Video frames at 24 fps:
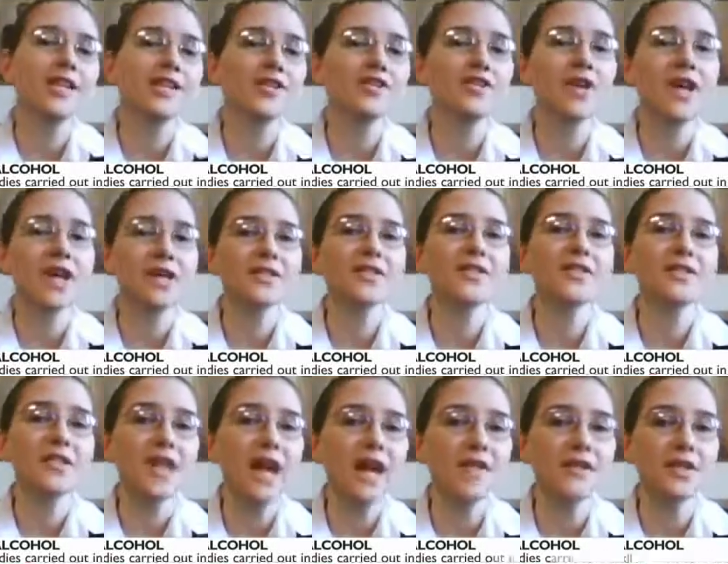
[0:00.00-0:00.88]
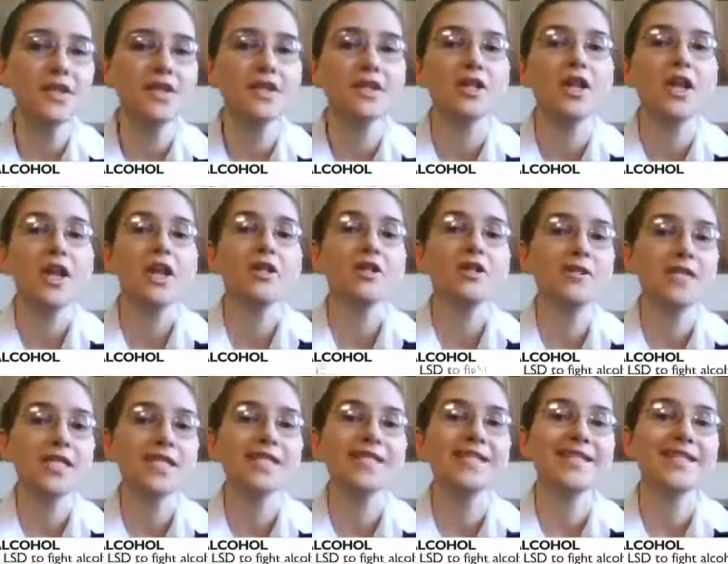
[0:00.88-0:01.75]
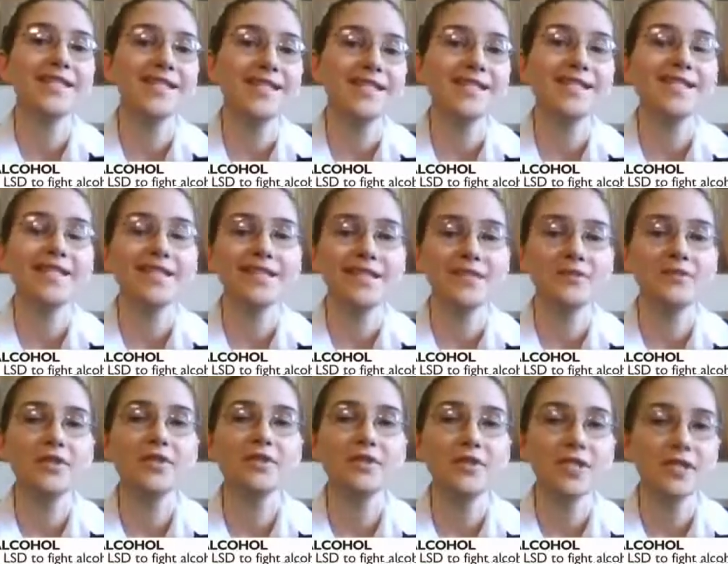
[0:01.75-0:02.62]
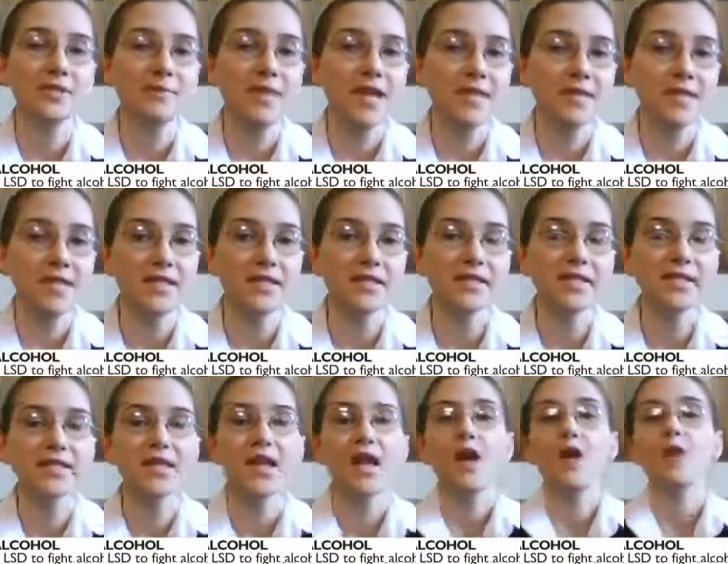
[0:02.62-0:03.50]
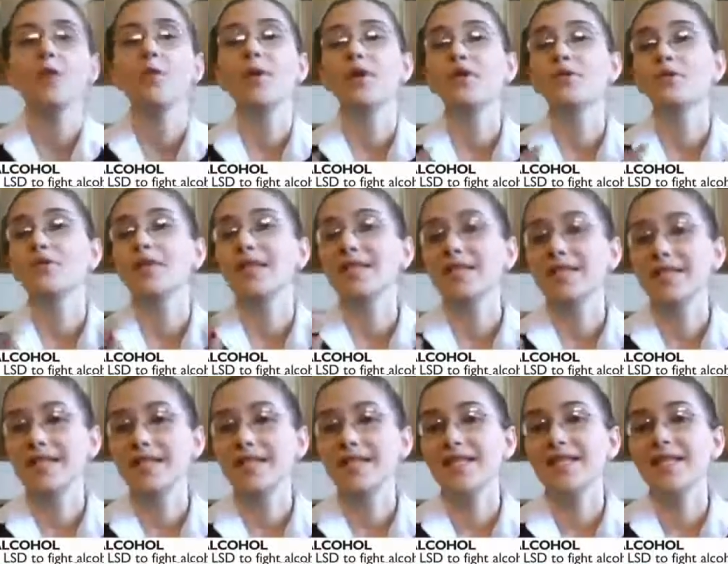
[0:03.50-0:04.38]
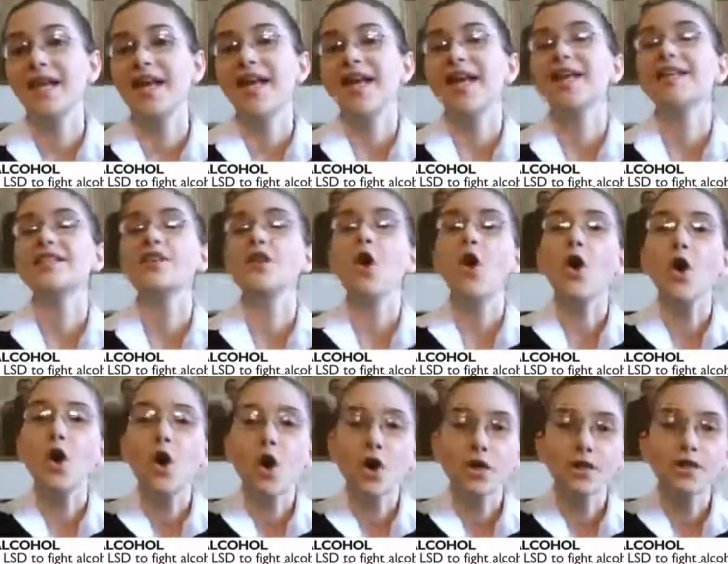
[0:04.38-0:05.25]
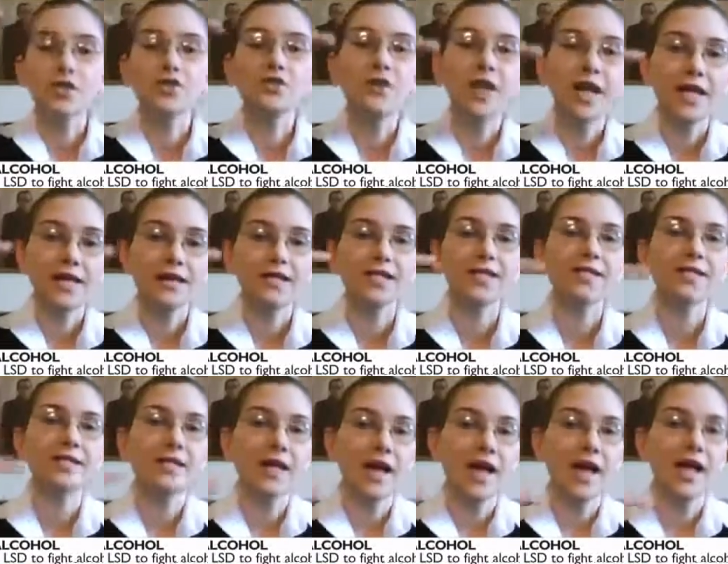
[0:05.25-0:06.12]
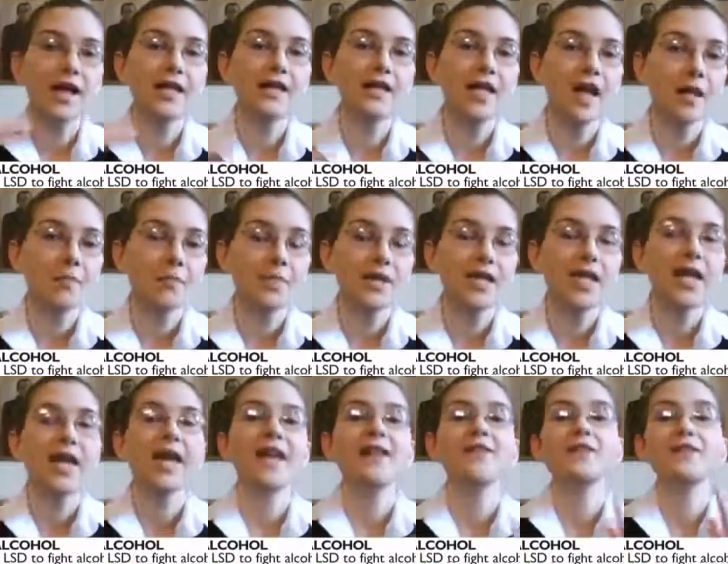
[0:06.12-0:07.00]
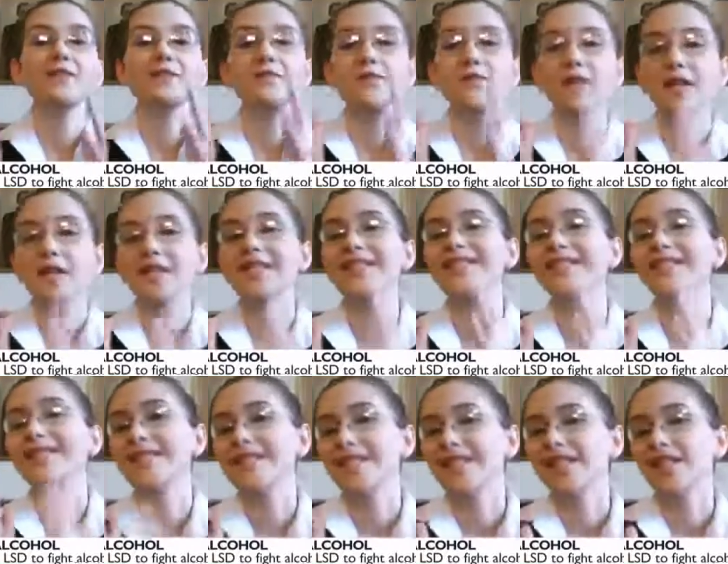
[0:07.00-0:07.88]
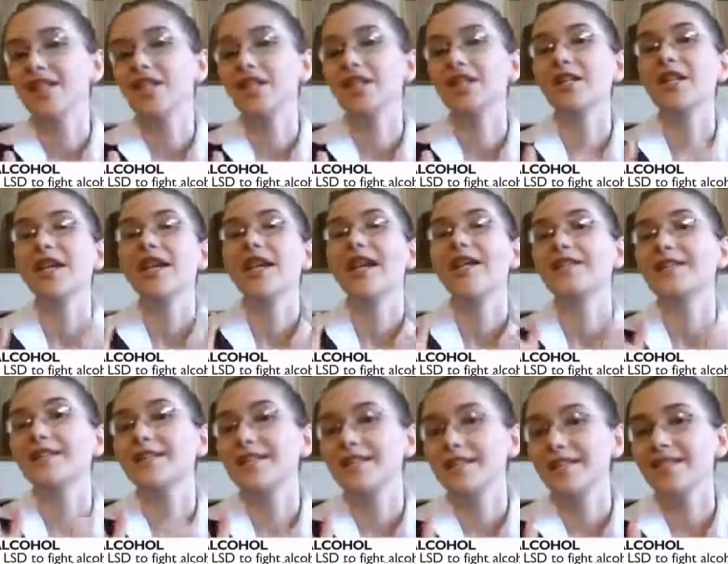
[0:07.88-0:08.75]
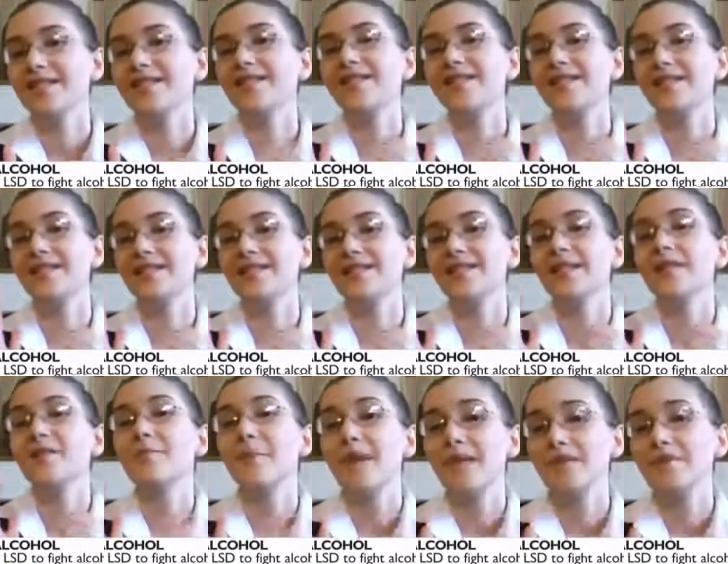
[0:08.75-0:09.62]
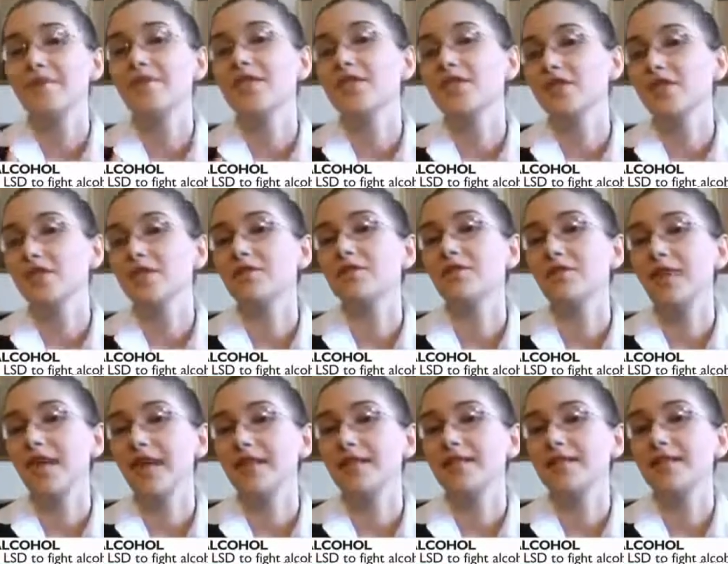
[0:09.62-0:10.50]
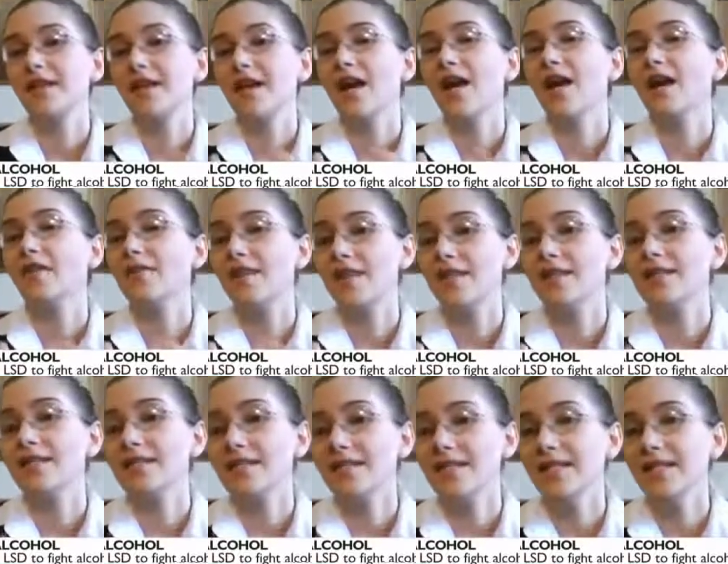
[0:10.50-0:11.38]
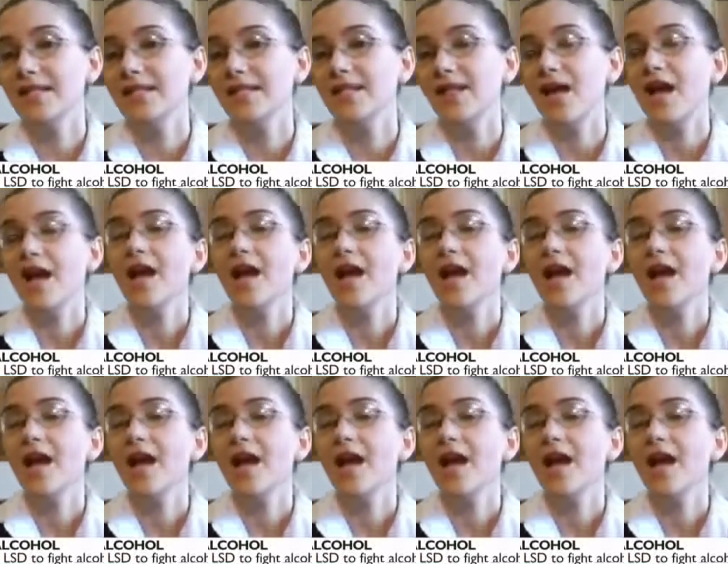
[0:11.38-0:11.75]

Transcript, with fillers: the trials together using statistically rigorous methods, what you can see is all the trials line up and there's a very clear and consistent beneficial effect of LSD.